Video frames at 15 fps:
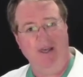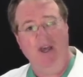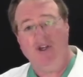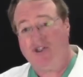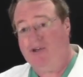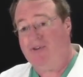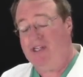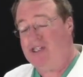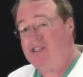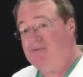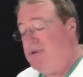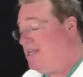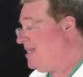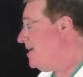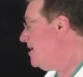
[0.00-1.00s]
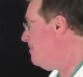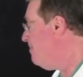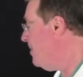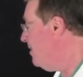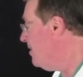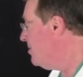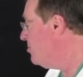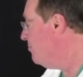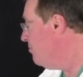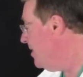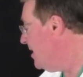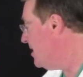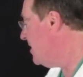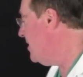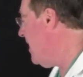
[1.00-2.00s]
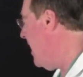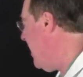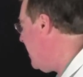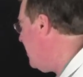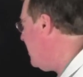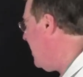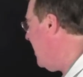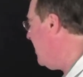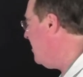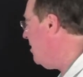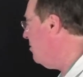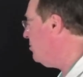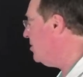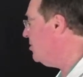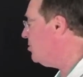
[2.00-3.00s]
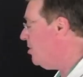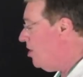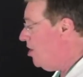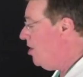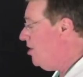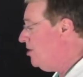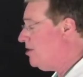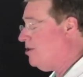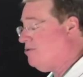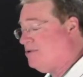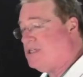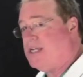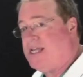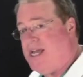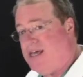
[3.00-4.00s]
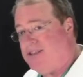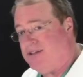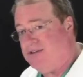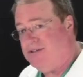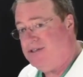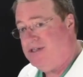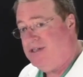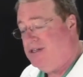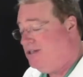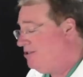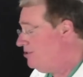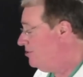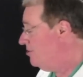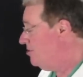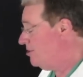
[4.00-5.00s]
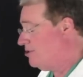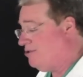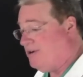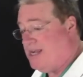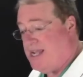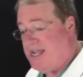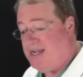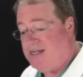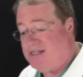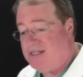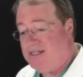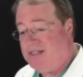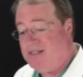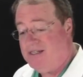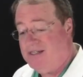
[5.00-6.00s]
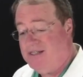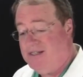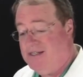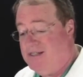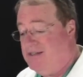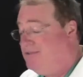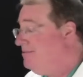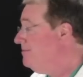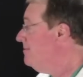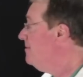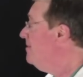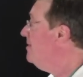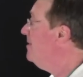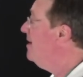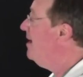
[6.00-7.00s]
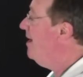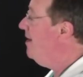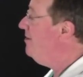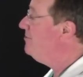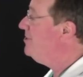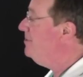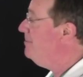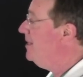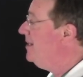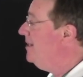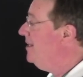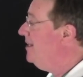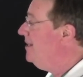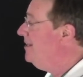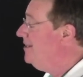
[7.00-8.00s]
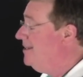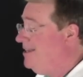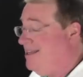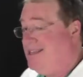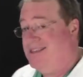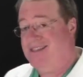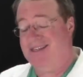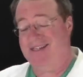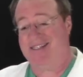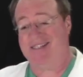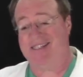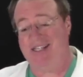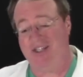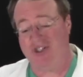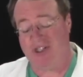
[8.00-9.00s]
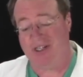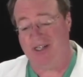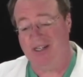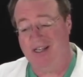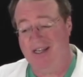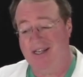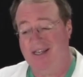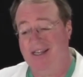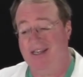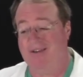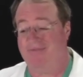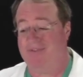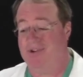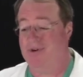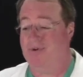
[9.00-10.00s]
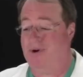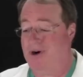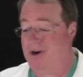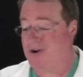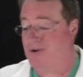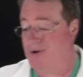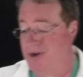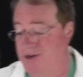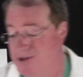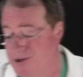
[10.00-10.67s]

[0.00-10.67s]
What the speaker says: So these three key components, risk, data, and diagnosis, all go together to create, ultimately, the decision if you are going